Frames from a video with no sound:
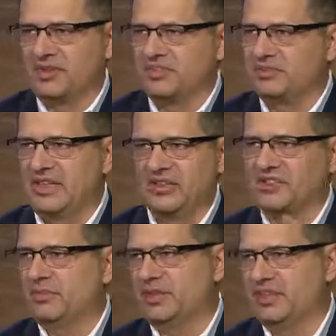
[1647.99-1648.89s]
whether it's me or
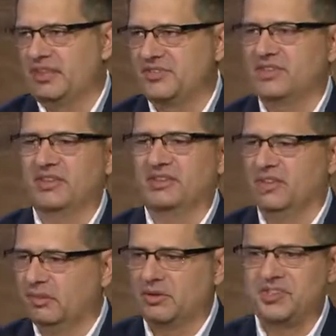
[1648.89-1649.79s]
somebody else,
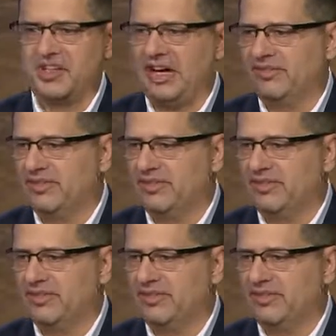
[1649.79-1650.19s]
look at what you have.